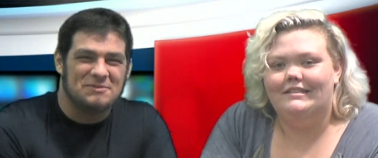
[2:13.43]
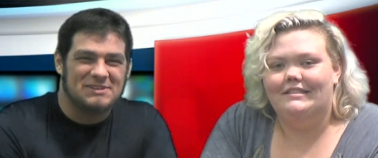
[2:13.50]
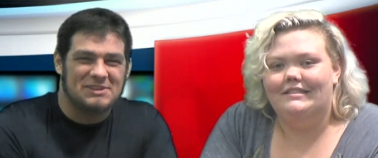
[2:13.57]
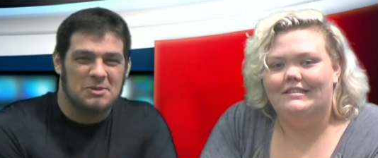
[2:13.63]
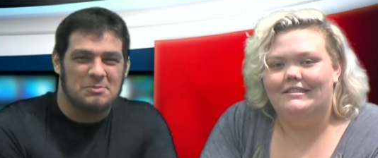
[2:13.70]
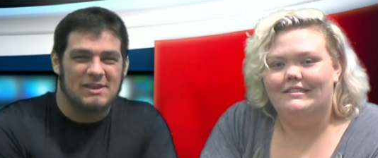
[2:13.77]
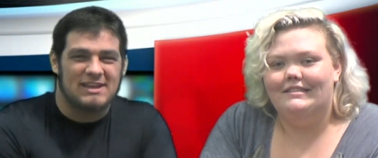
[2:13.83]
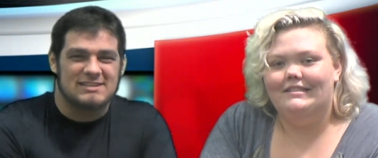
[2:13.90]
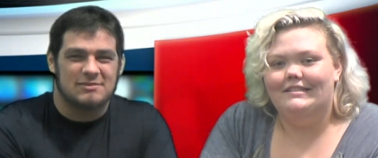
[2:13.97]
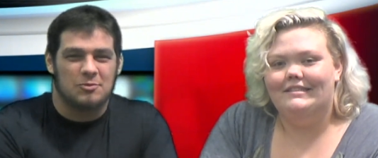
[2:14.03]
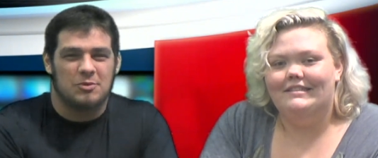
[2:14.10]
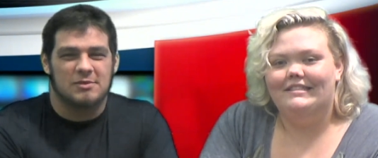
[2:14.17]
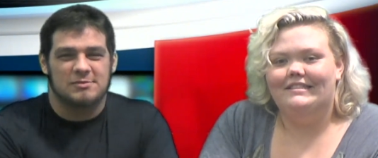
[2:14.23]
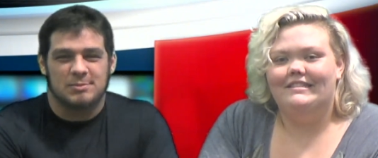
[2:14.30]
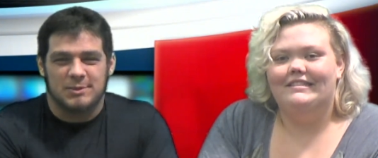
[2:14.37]
Speaker 1: really hope you guys have a
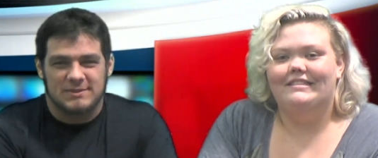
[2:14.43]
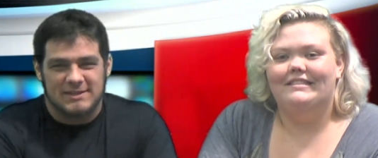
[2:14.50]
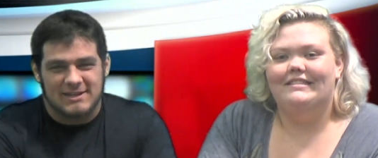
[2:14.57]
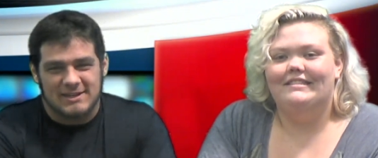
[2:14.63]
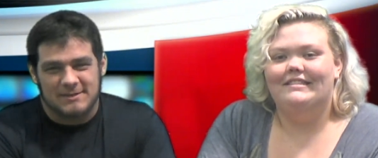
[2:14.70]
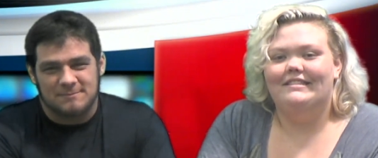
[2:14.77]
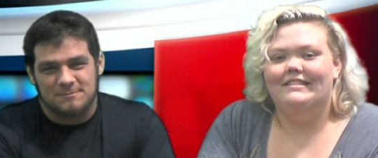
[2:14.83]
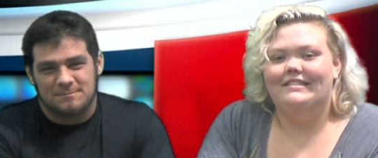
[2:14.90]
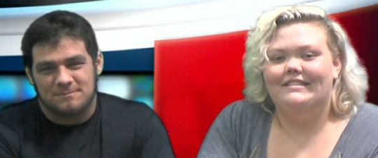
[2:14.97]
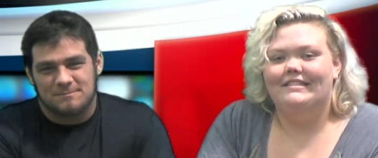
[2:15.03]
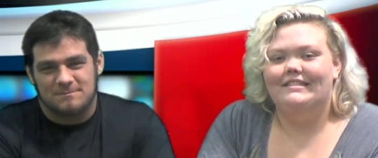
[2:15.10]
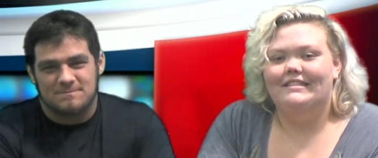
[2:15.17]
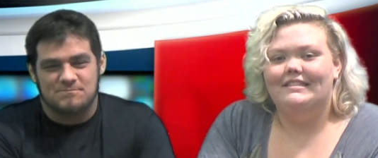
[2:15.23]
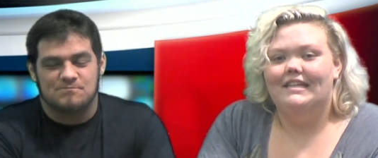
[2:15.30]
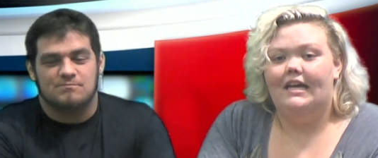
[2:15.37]
wonderful birthday today.
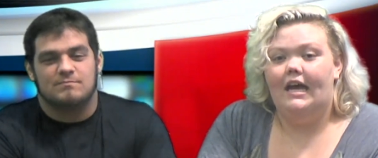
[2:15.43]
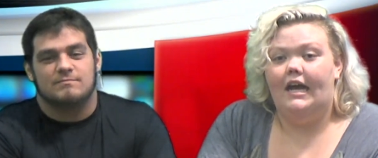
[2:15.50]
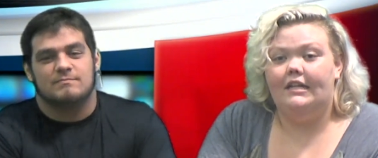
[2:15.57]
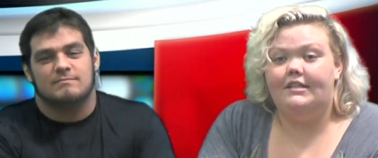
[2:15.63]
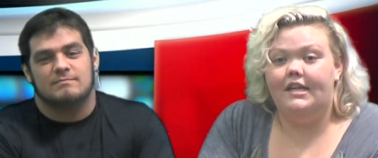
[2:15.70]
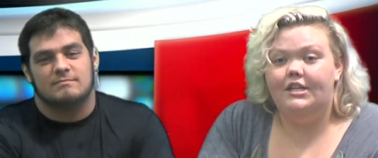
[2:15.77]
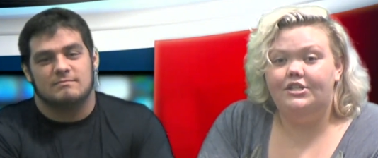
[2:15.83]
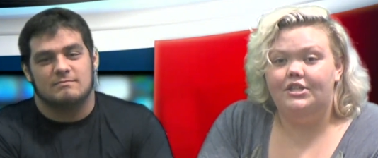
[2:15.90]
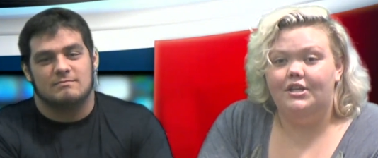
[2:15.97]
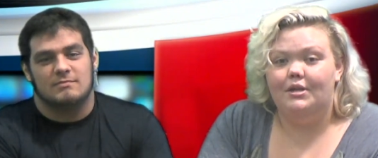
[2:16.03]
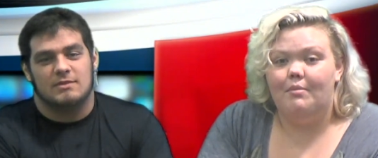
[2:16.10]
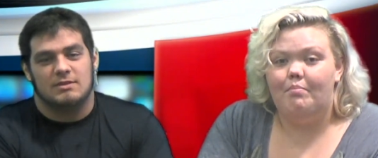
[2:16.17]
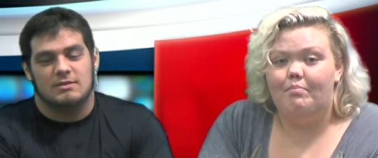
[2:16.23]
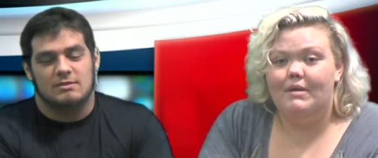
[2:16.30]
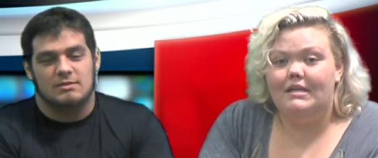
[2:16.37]

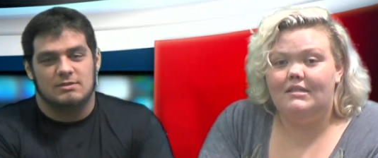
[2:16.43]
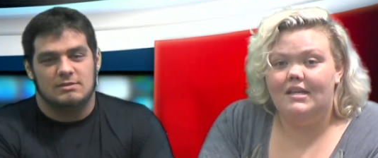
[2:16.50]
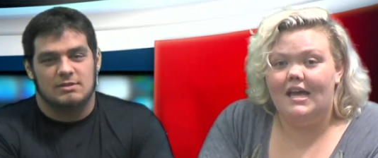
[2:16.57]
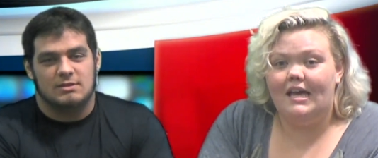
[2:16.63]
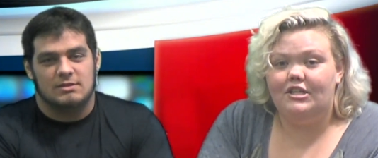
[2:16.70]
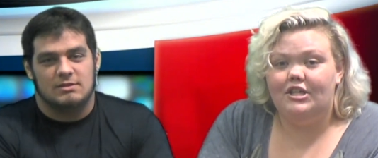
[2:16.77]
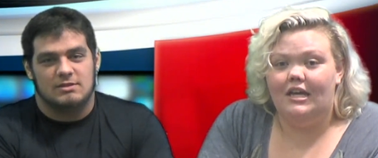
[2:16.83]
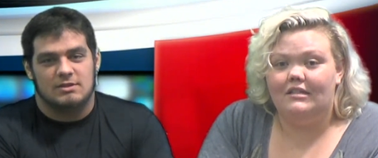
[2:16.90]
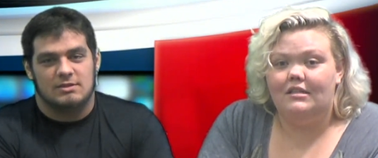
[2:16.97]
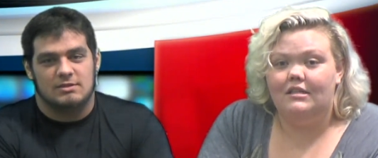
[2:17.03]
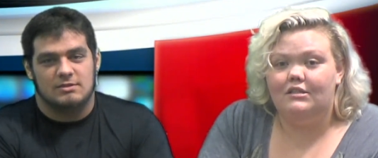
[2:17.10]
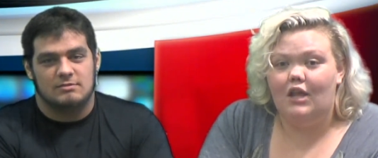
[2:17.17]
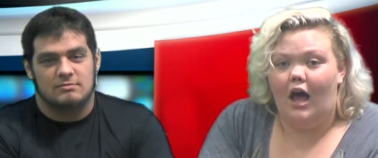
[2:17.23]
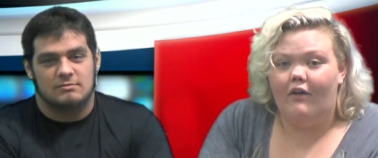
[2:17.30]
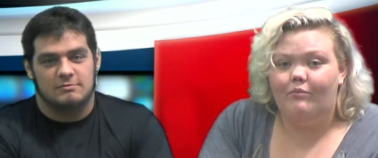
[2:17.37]
Speaker 2: Attention, BCHS
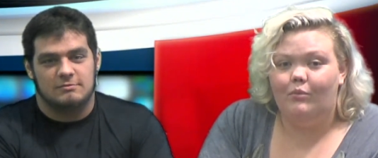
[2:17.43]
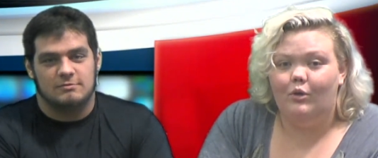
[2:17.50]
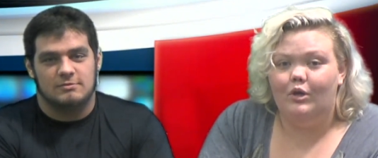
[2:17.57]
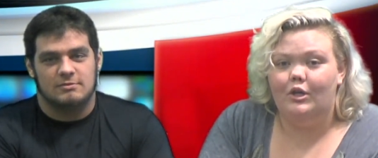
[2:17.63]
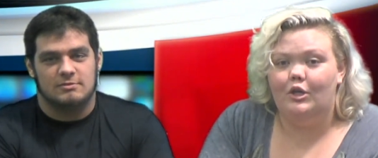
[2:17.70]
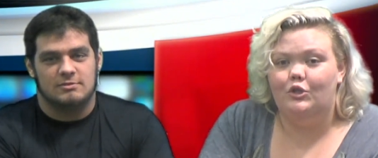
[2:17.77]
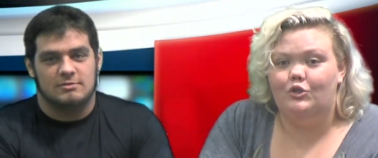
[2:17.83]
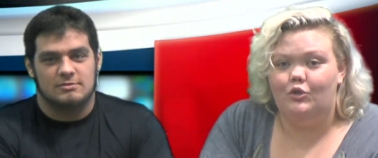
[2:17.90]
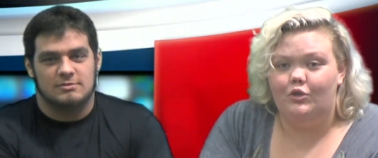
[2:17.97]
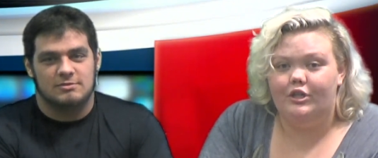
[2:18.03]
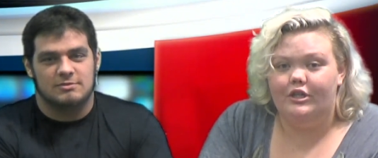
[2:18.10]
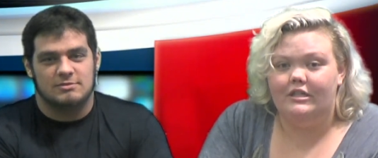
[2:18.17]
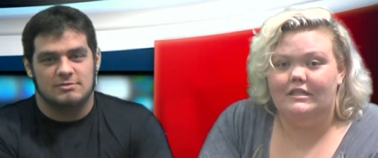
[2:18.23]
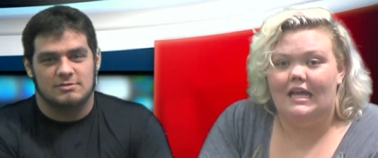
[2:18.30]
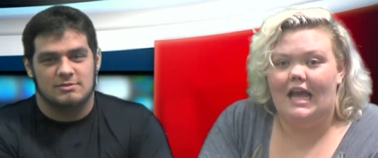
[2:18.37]
sophomore,
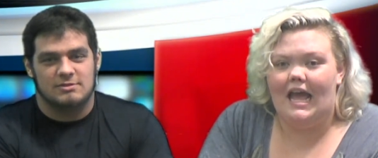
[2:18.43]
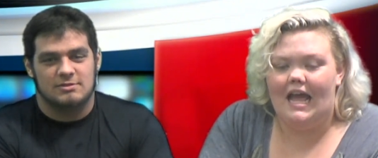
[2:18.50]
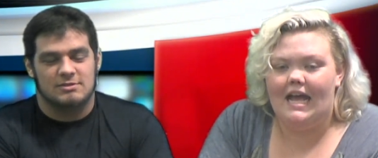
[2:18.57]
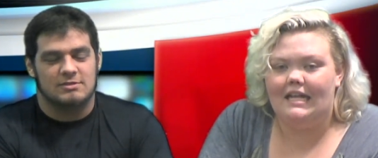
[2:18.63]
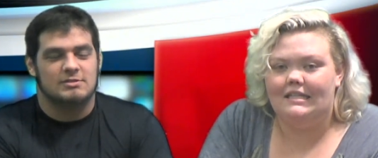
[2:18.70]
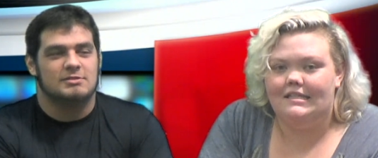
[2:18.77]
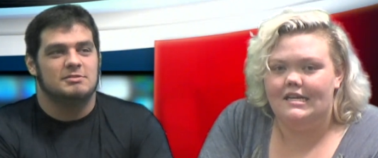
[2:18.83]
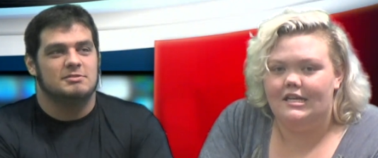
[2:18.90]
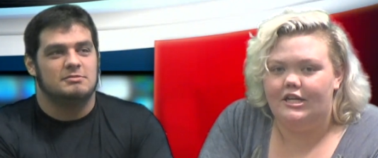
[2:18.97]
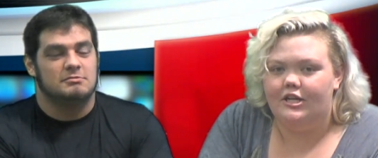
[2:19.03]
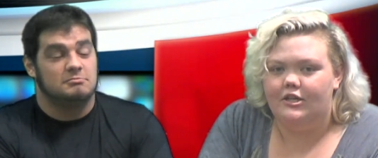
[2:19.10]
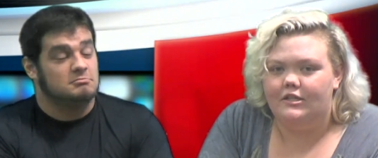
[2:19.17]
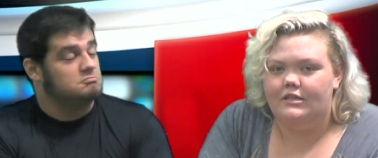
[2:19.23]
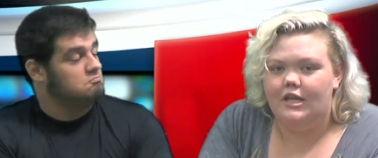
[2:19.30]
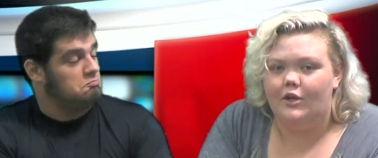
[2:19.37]
juniors, and
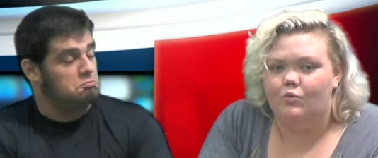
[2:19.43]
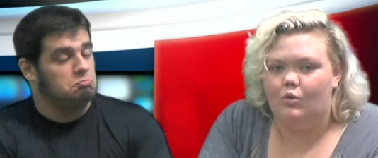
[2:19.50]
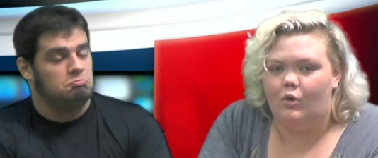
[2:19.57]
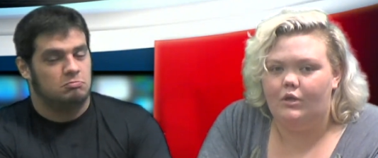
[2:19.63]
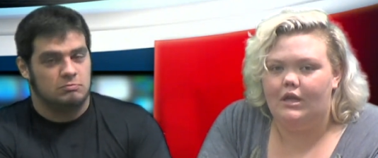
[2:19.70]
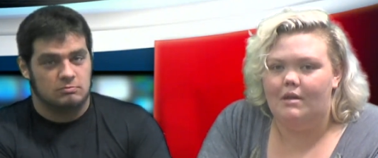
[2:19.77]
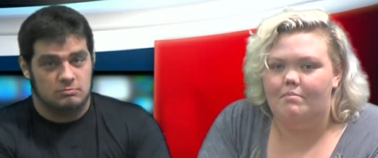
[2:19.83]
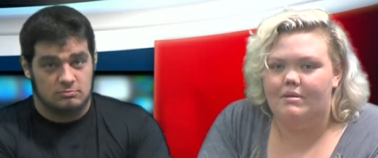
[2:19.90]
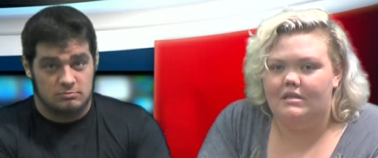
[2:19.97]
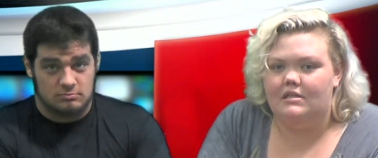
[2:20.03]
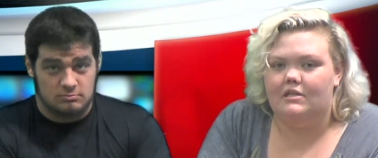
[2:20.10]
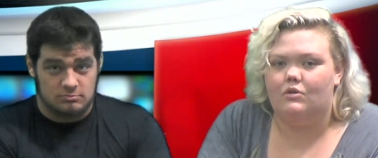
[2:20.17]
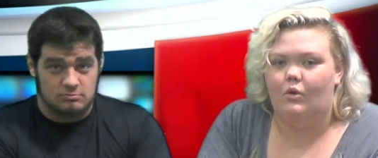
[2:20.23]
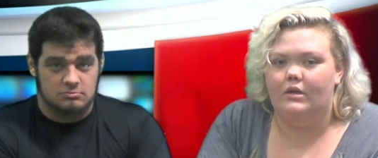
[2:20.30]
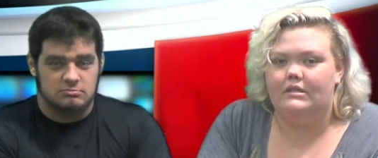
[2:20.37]
seniors enrolled in
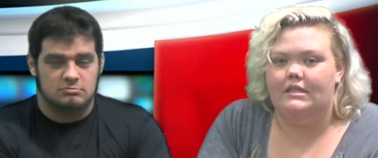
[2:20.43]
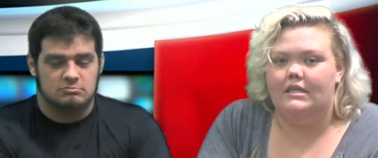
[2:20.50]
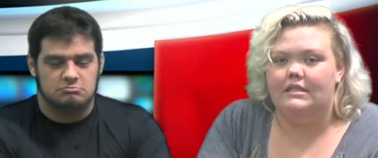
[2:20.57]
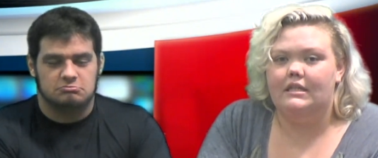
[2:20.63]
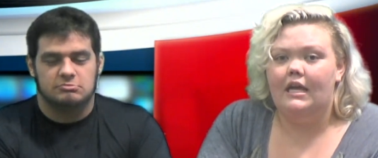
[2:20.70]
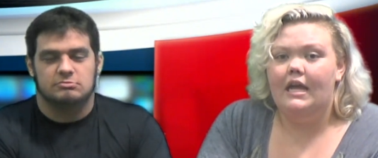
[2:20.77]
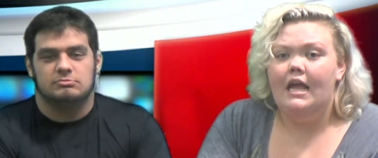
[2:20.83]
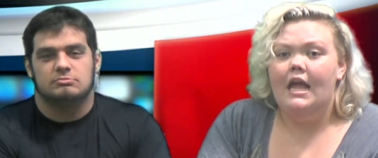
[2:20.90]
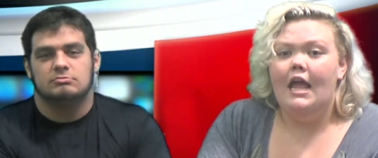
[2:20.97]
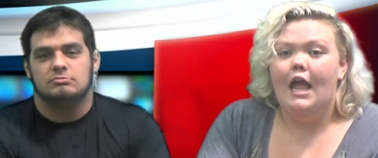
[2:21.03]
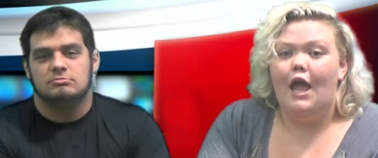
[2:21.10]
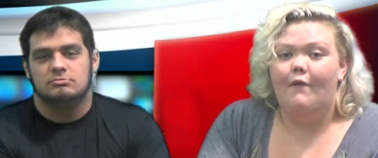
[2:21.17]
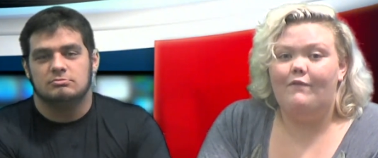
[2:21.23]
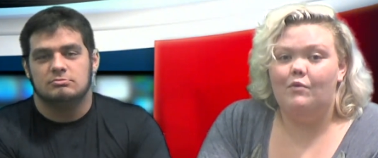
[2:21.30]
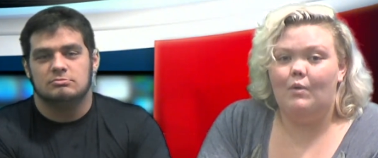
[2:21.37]
business courses.
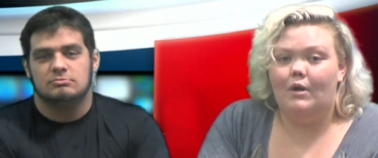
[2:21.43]
If you